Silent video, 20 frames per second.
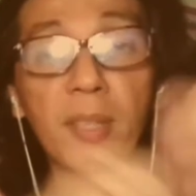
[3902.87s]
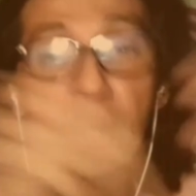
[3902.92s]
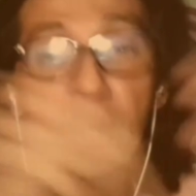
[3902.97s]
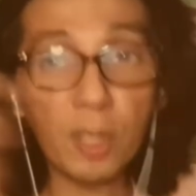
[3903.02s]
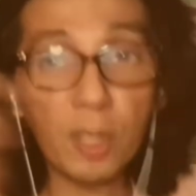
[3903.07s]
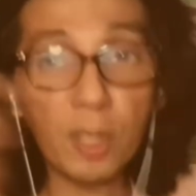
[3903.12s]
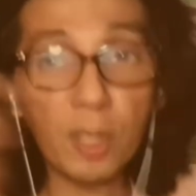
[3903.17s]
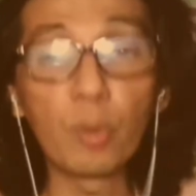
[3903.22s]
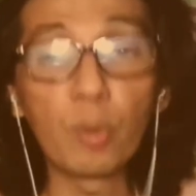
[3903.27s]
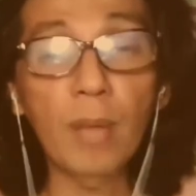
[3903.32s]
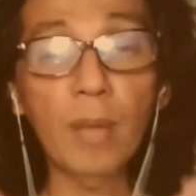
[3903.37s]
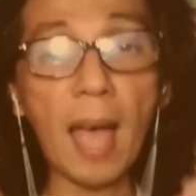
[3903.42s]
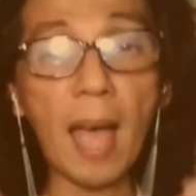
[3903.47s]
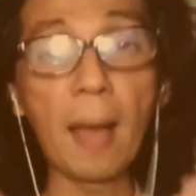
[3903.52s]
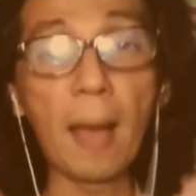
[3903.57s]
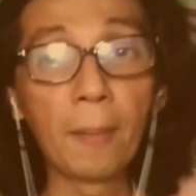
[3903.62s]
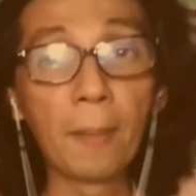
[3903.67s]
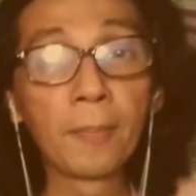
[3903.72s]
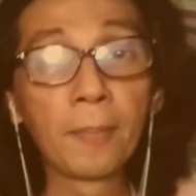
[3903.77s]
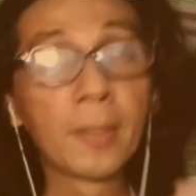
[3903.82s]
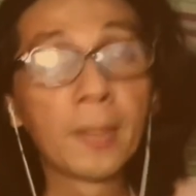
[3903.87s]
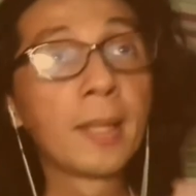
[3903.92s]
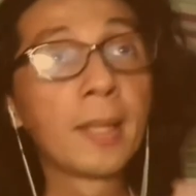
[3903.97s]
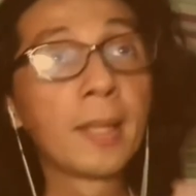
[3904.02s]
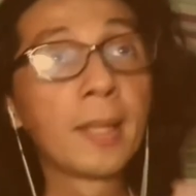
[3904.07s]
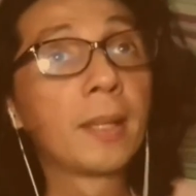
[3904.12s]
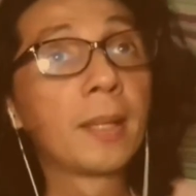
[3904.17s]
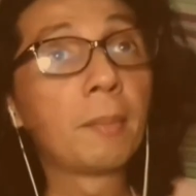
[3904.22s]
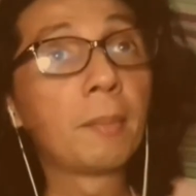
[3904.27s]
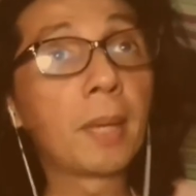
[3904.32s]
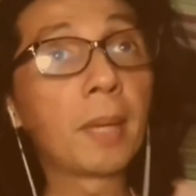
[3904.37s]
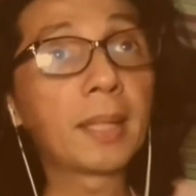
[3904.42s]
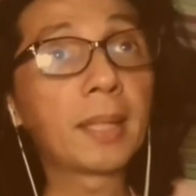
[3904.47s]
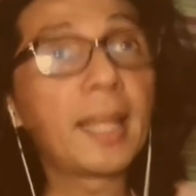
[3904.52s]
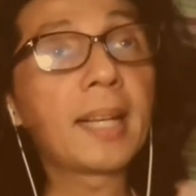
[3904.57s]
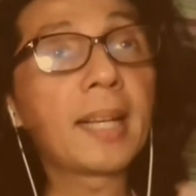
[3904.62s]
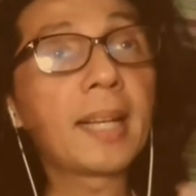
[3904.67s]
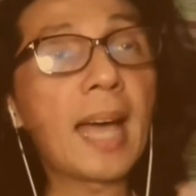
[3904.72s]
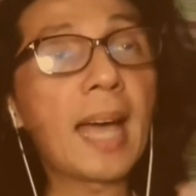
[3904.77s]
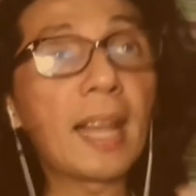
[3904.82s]
seems to, yeah,
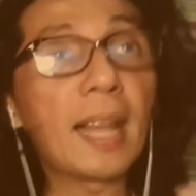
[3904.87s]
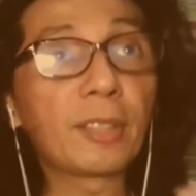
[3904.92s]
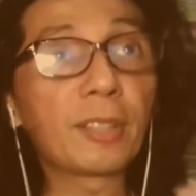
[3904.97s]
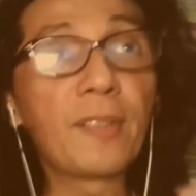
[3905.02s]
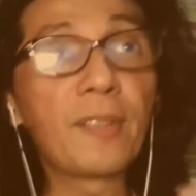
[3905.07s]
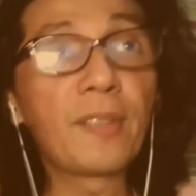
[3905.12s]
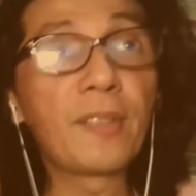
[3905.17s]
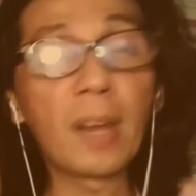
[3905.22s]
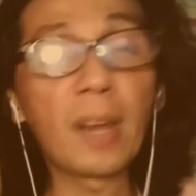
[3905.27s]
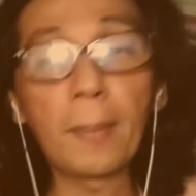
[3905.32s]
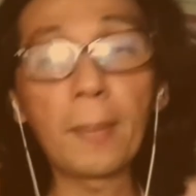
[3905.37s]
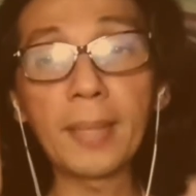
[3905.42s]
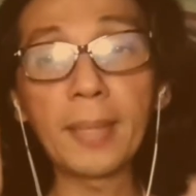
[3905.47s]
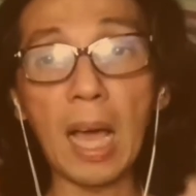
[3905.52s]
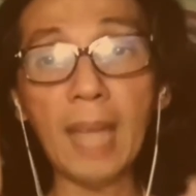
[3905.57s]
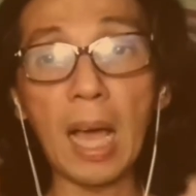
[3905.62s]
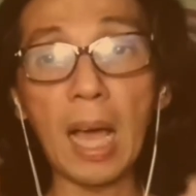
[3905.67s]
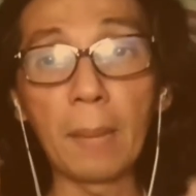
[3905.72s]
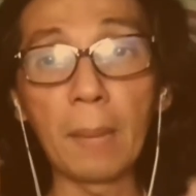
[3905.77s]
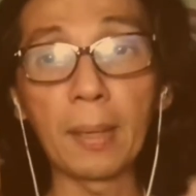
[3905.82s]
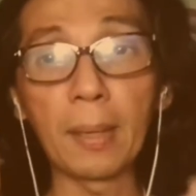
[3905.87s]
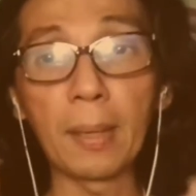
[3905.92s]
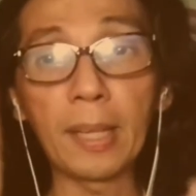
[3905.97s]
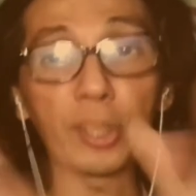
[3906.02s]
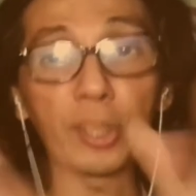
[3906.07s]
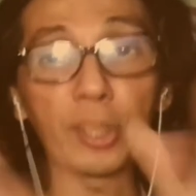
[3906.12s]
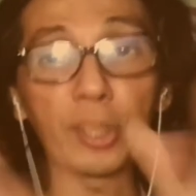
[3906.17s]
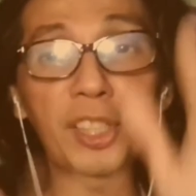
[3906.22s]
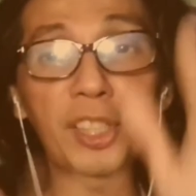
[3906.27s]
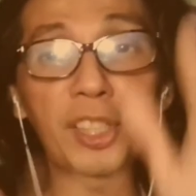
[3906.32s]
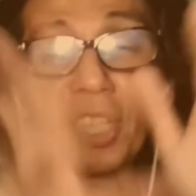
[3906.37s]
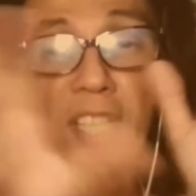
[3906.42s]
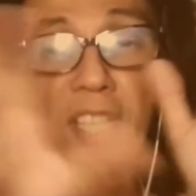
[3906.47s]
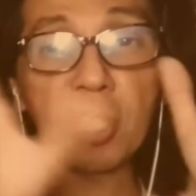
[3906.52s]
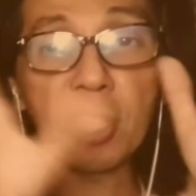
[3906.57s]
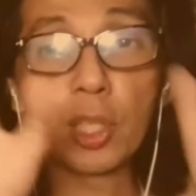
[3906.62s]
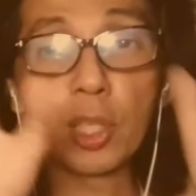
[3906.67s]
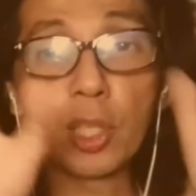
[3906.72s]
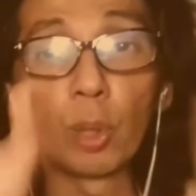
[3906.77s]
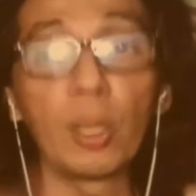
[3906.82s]
maganda yung character development ni Alma rito. She
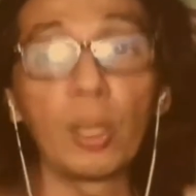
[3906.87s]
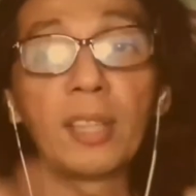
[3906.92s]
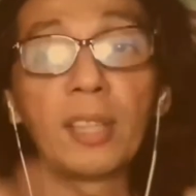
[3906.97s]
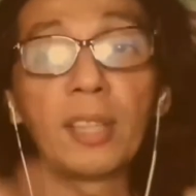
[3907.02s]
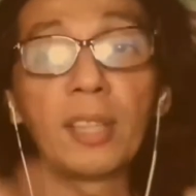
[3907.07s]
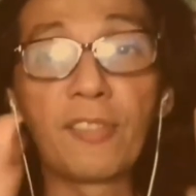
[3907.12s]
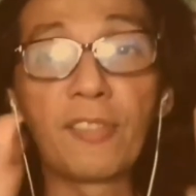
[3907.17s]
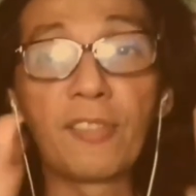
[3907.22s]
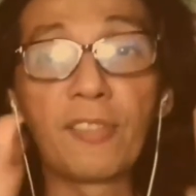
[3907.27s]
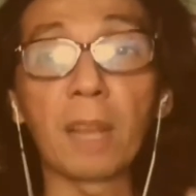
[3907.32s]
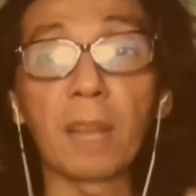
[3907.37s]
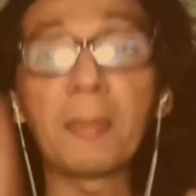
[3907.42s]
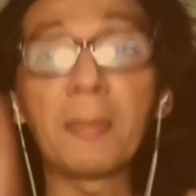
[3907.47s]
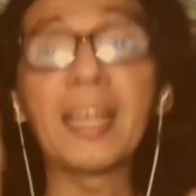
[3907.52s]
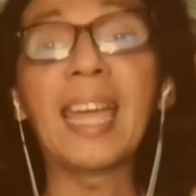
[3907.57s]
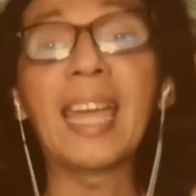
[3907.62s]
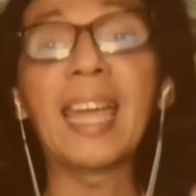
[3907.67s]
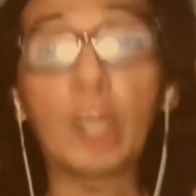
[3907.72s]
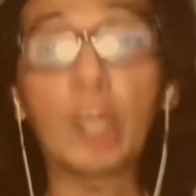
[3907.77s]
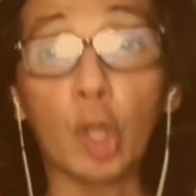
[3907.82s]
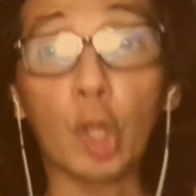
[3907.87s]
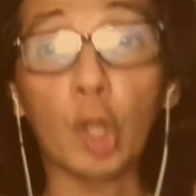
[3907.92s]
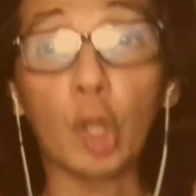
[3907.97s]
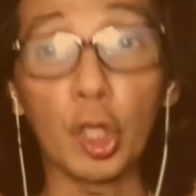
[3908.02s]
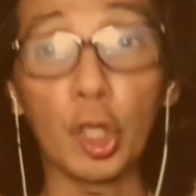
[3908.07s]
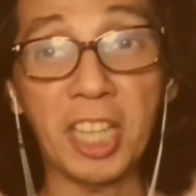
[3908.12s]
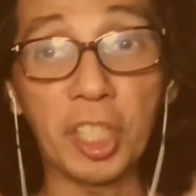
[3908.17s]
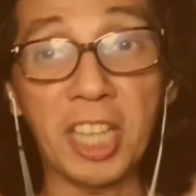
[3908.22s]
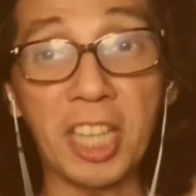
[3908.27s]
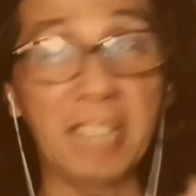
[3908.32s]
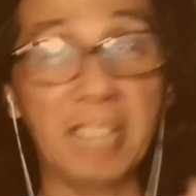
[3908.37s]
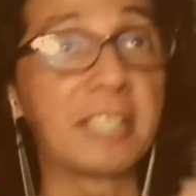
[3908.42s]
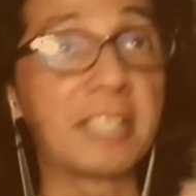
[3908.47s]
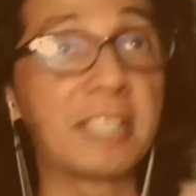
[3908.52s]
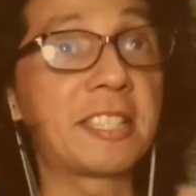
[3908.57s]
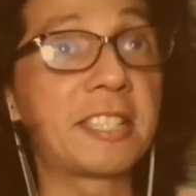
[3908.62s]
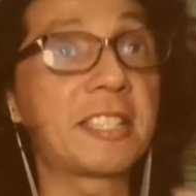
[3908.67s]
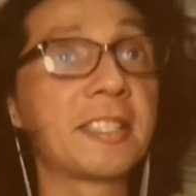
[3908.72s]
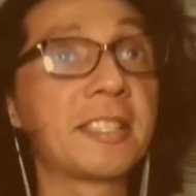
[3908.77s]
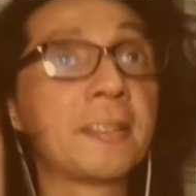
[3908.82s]
is slowly developing a
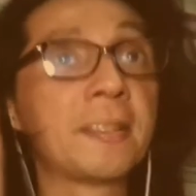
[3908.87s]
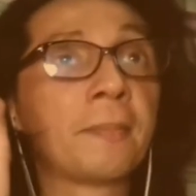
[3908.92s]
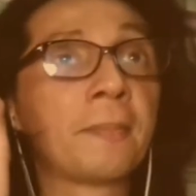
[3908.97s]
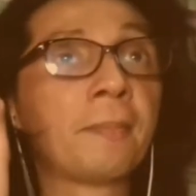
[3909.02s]
conscience.